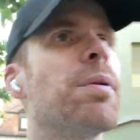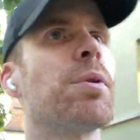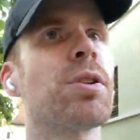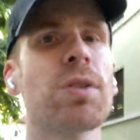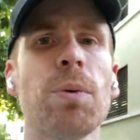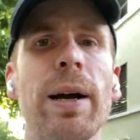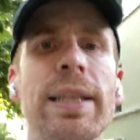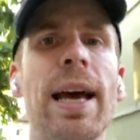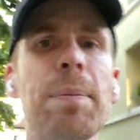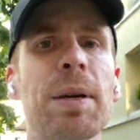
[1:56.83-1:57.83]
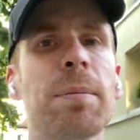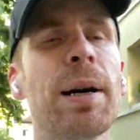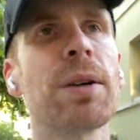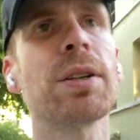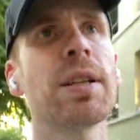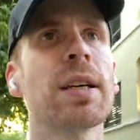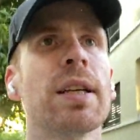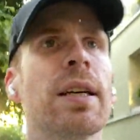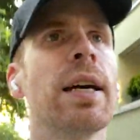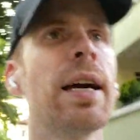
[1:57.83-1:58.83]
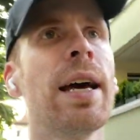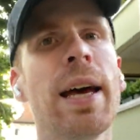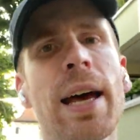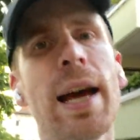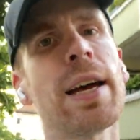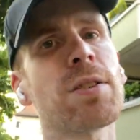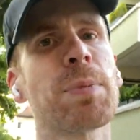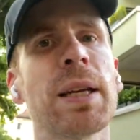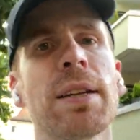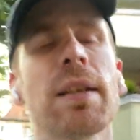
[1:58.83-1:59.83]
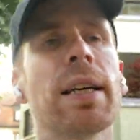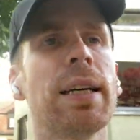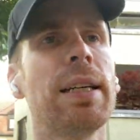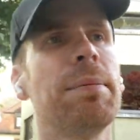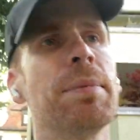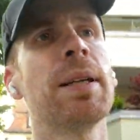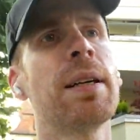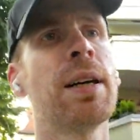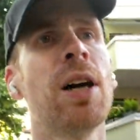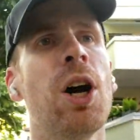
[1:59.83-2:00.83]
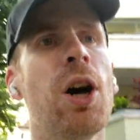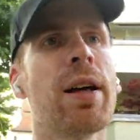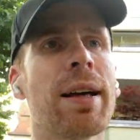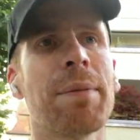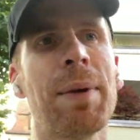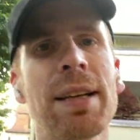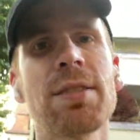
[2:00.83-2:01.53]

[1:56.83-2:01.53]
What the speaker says: I was quite happy about it, has been my